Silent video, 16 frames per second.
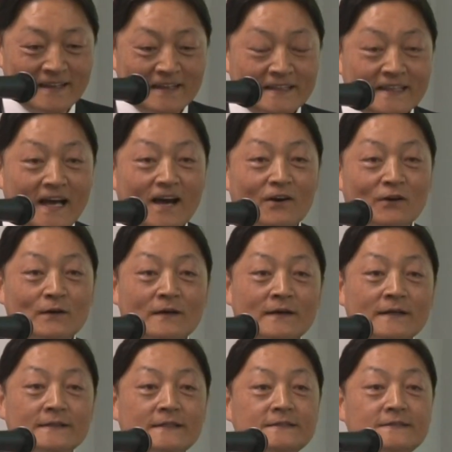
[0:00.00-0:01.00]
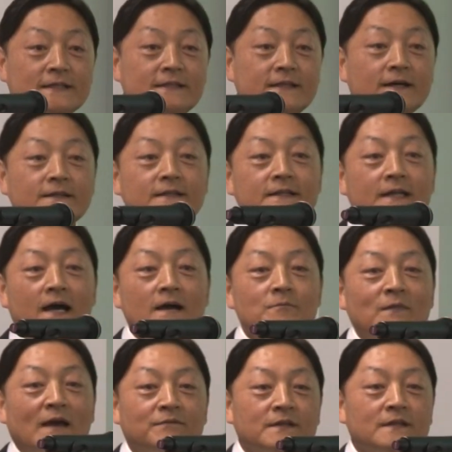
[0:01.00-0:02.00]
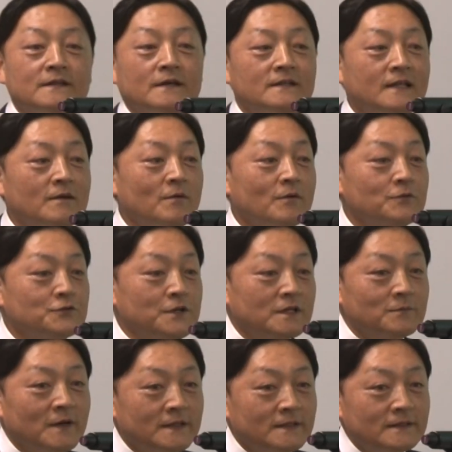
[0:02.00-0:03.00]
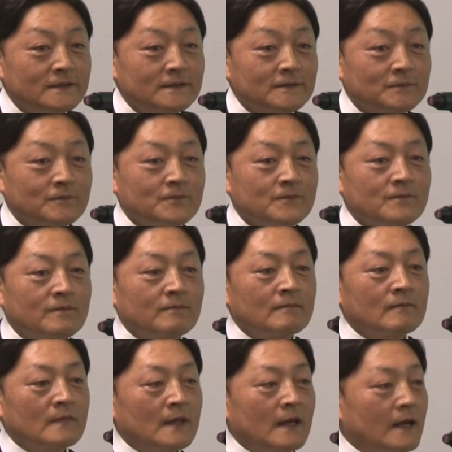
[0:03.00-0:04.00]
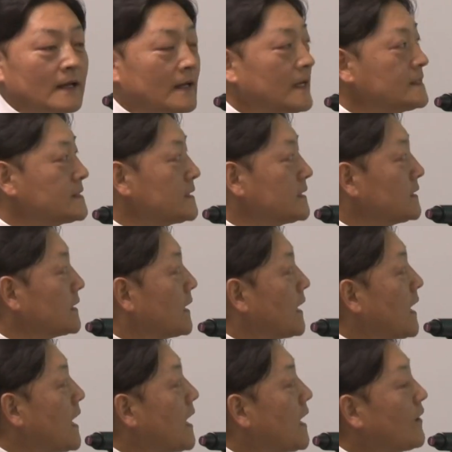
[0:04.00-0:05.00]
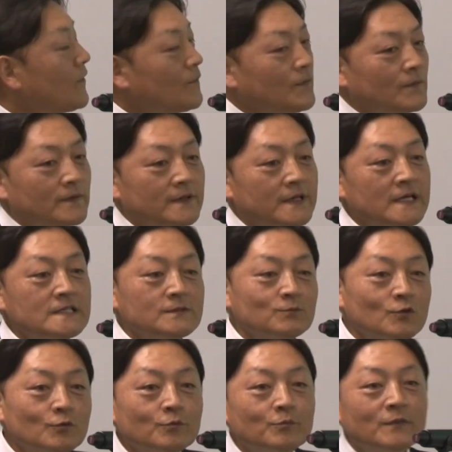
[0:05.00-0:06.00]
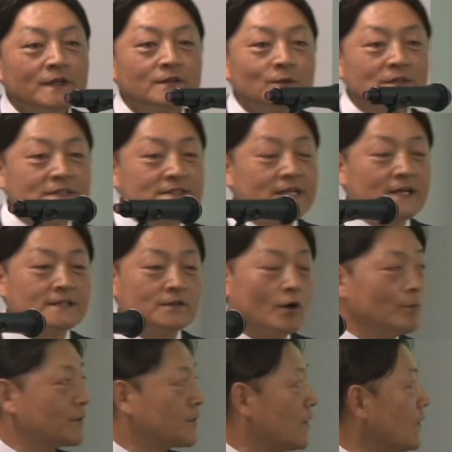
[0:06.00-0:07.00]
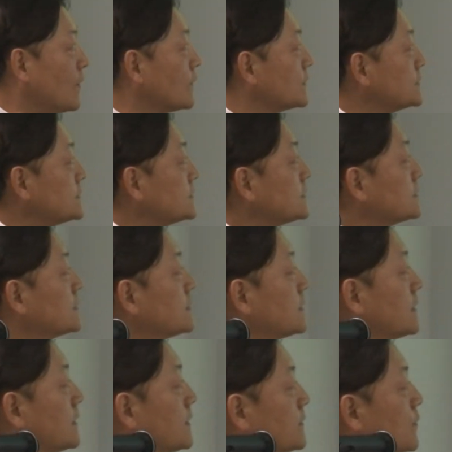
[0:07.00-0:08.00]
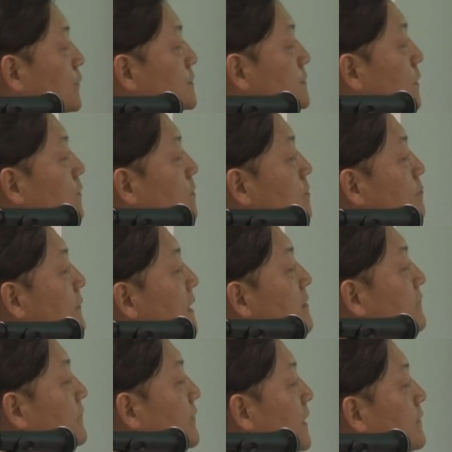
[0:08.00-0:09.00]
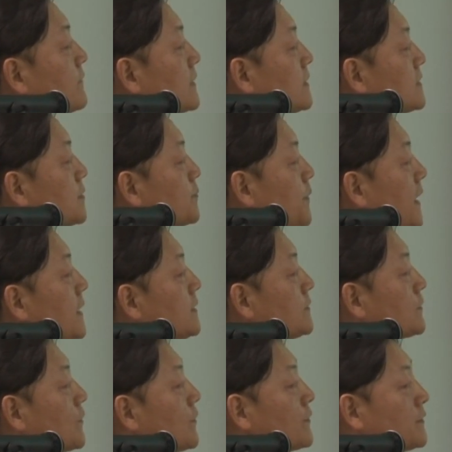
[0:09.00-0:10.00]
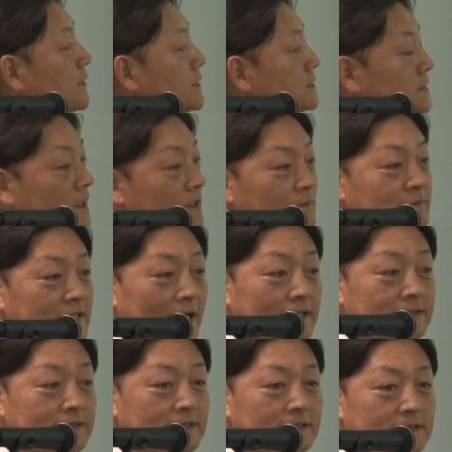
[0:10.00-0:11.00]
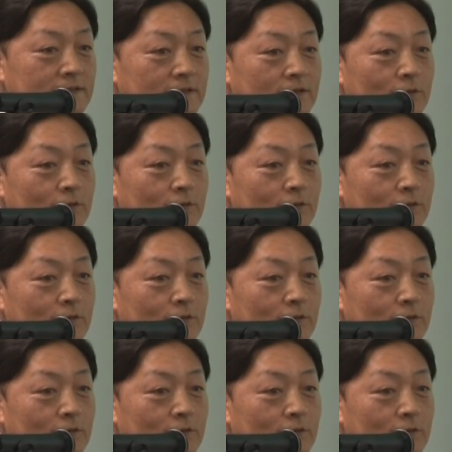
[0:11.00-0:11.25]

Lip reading: Now, this is the third time, after third time of treatment. Let's see how his movement was changed. Of course, the result may vary depending on the circumstances.